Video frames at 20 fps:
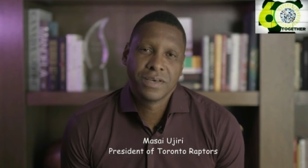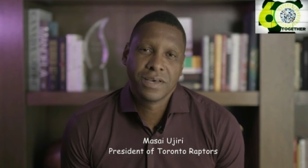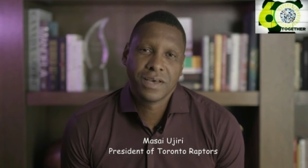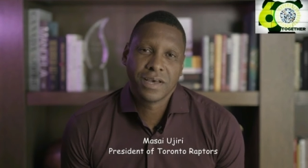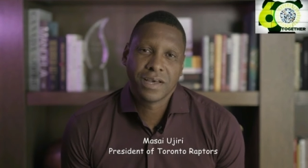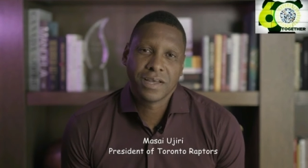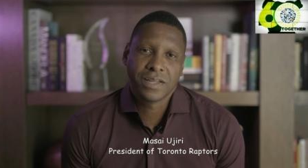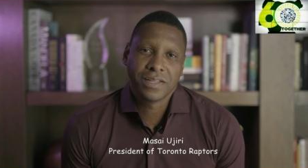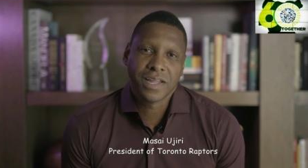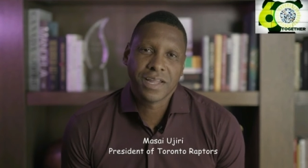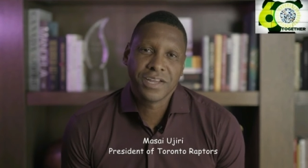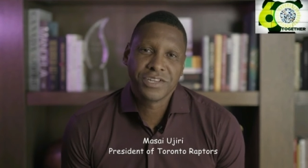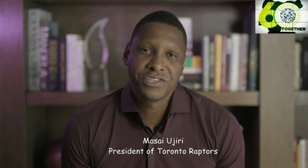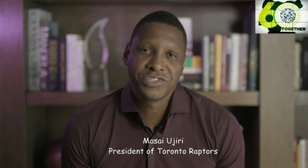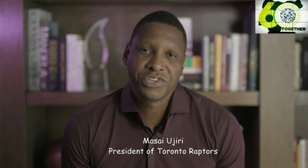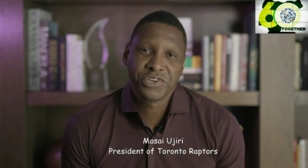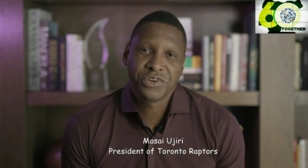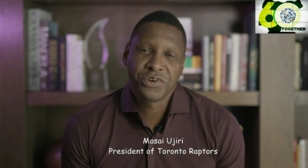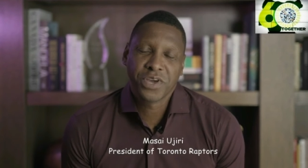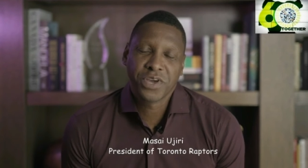uh,
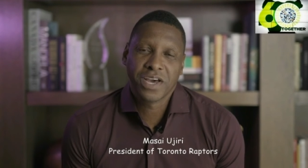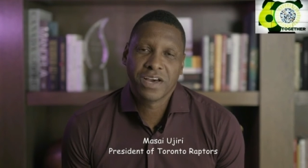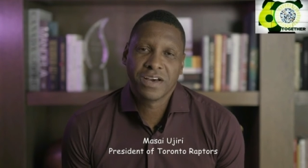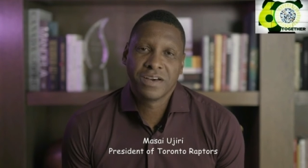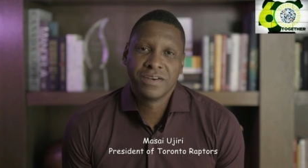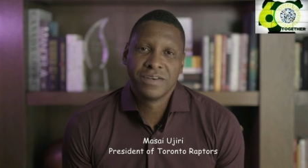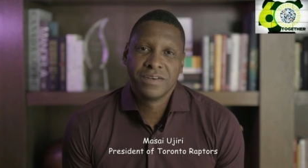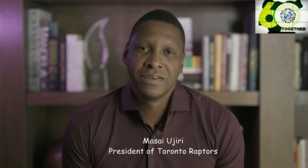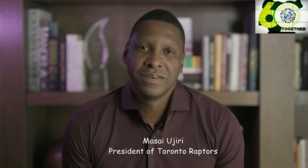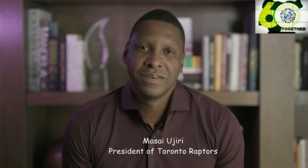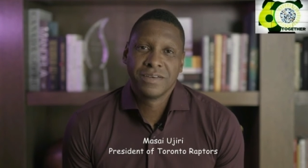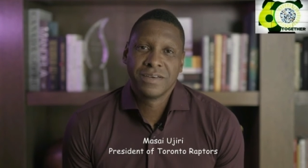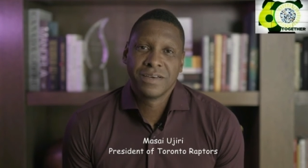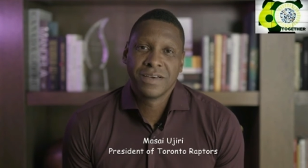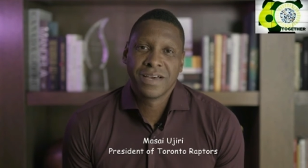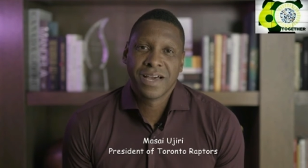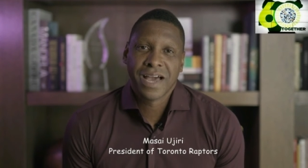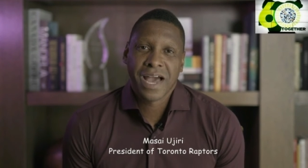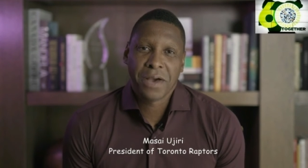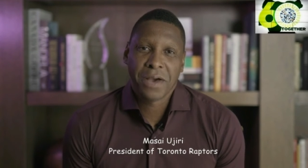Nigeria.
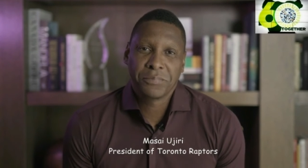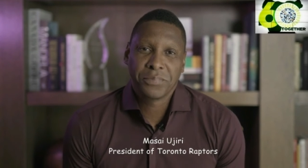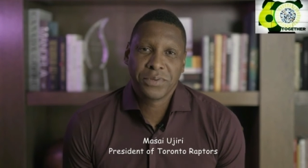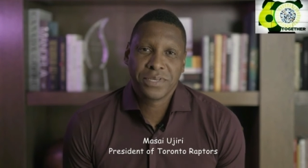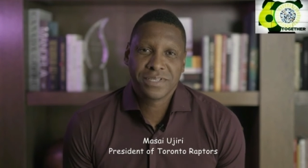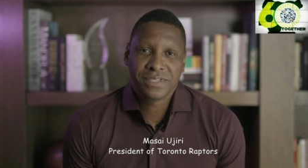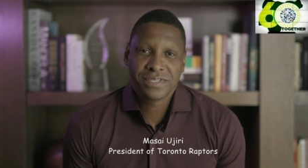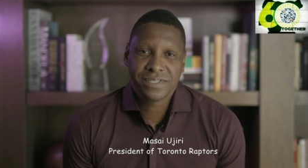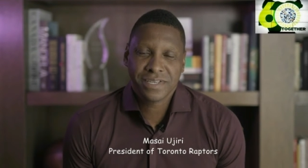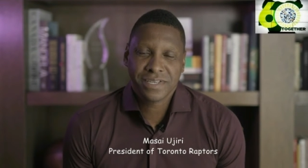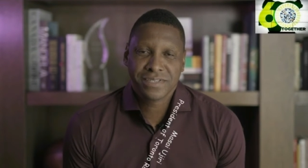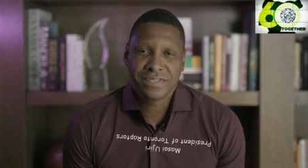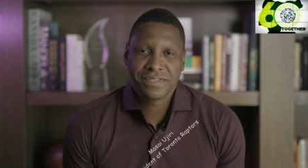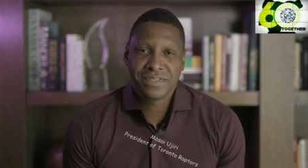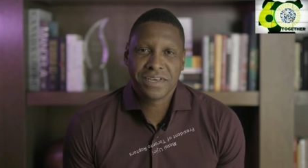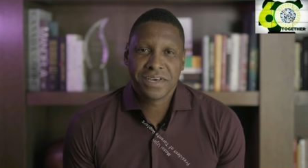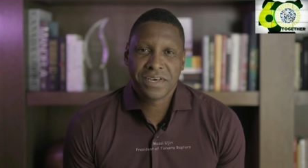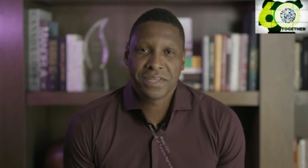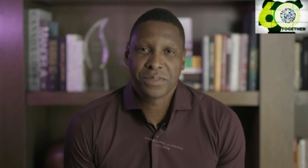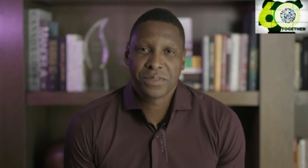Happy
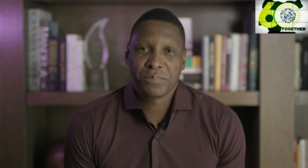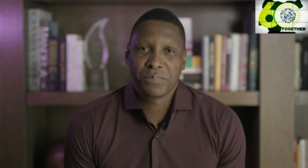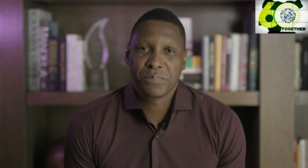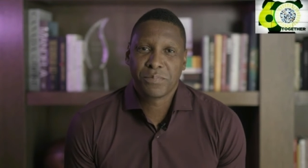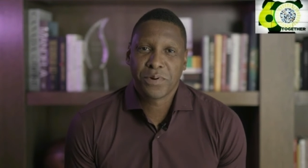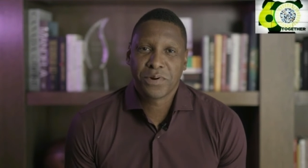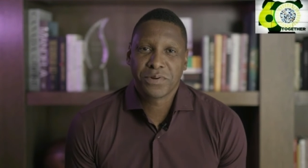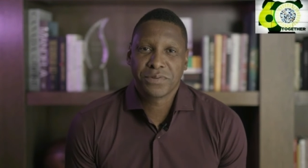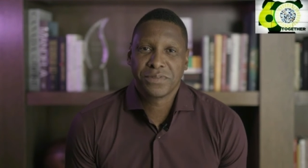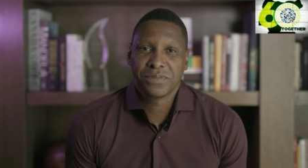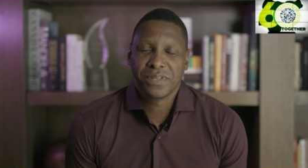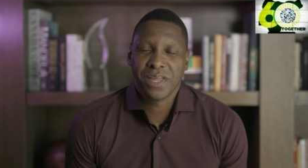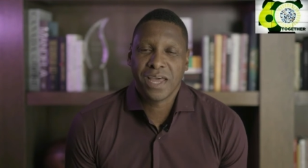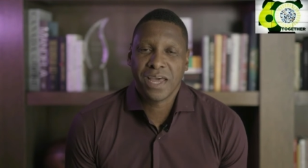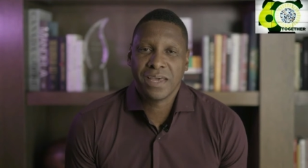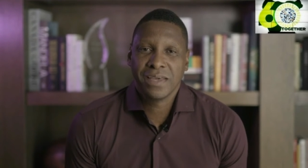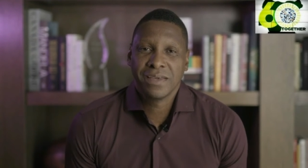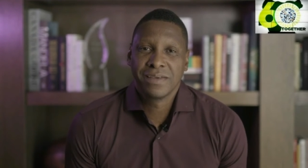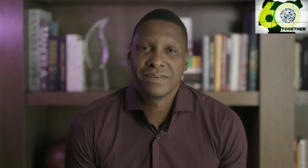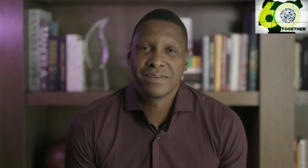60th
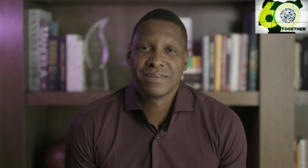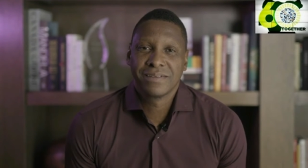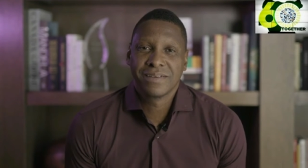birthday.